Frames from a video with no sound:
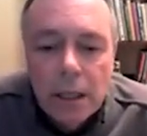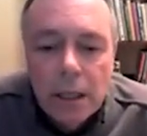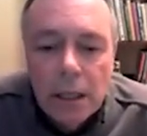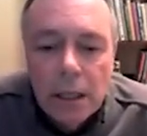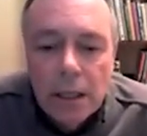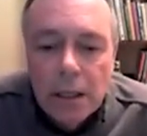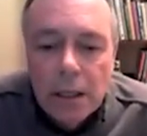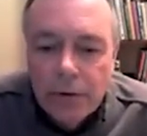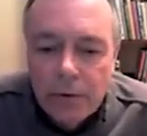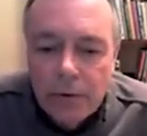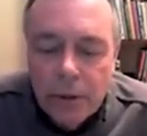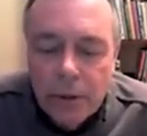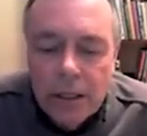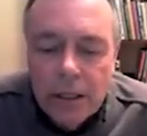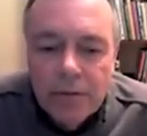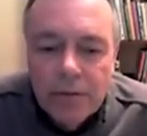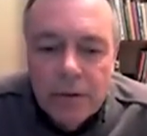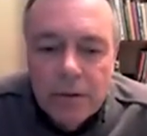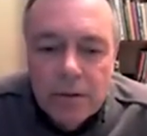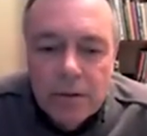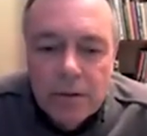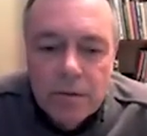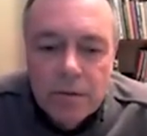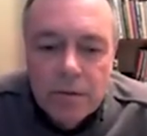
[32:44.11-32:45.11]
3 different
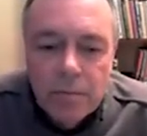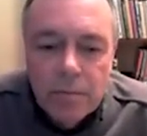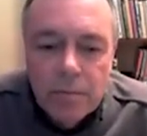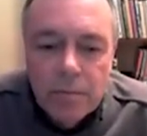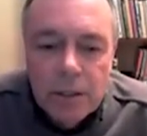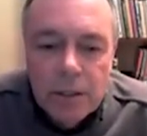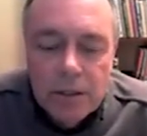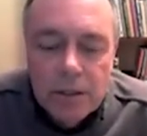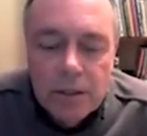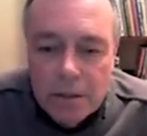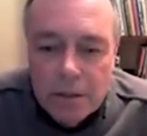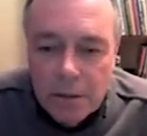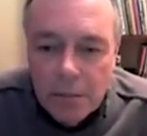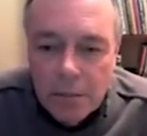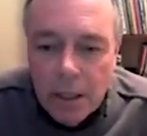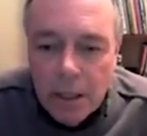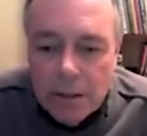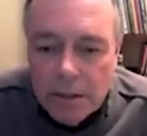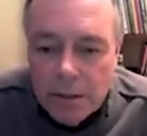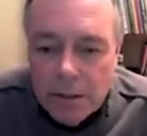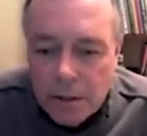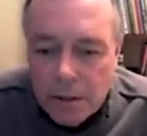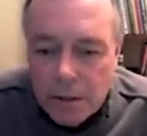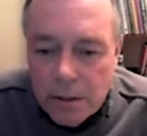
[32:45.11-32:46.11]
species of
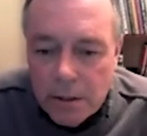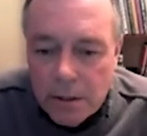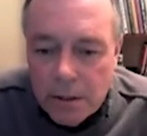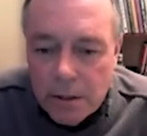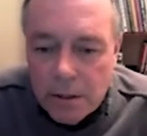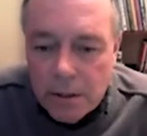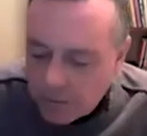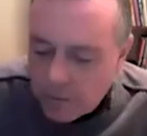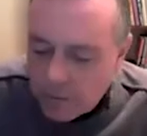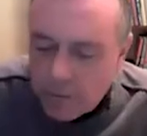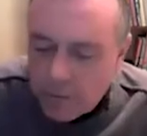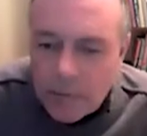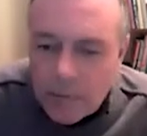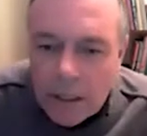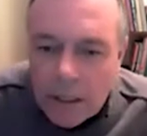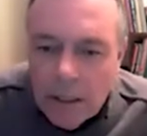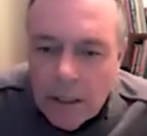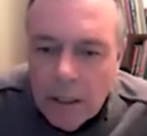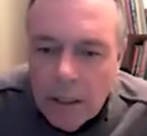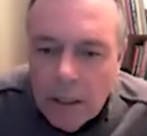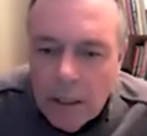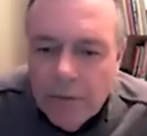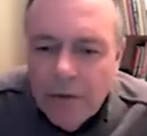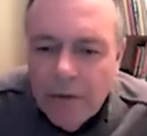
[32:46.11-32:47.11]
mustard.
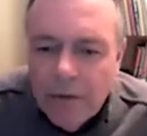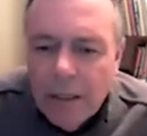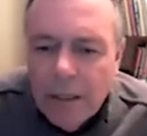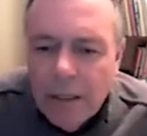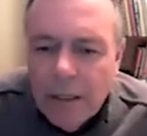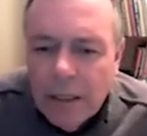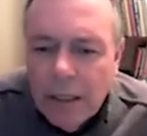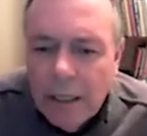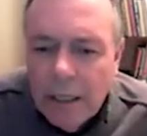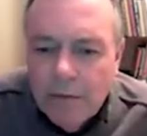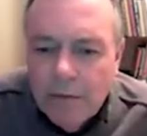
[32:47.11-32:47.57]
And I think I have a